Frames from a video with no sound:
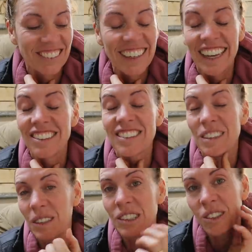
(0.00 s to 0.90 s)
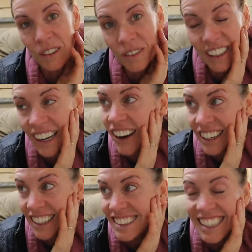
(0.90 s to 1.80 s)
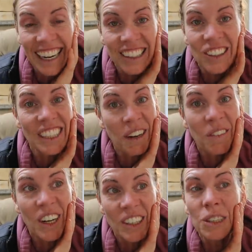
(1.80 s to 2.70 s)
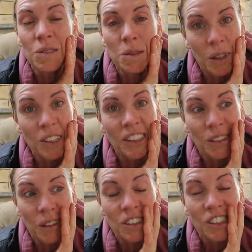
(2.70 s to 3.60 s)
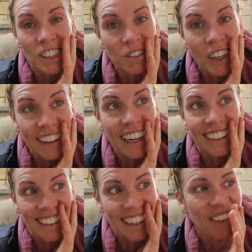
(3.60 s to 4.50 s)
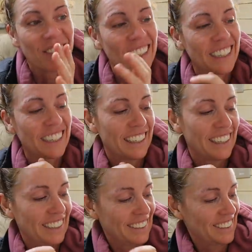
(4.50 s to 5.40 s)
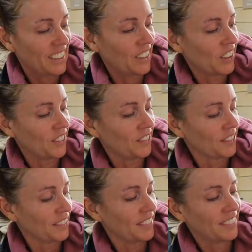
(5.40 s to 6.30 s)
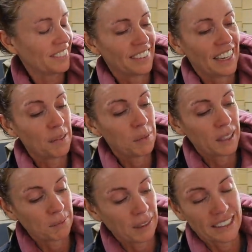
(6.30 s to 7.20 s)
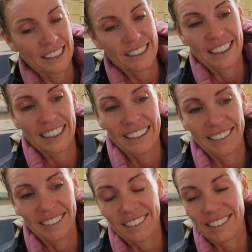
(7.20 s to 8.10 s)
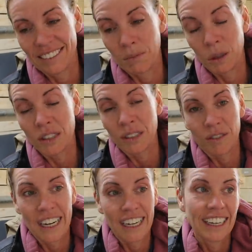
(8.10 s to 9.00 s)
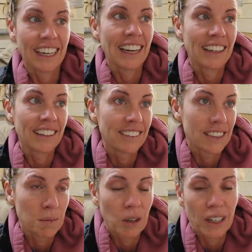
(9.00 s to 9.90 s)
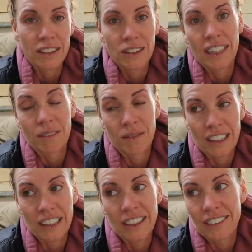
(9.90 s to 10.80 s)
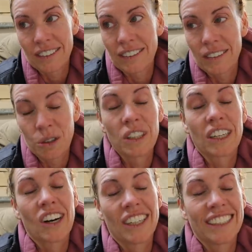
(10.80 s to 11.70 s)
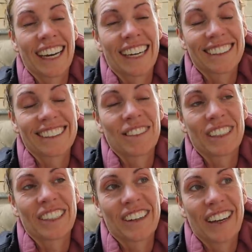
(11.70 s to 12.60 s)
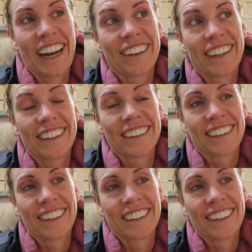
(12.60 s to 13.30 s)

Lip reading: And to be truthfully honest, I know damn well she was pushing through so she'd write that exam. So I've been basically most of Friday and this morning trying to figure out who to contact to figure out how to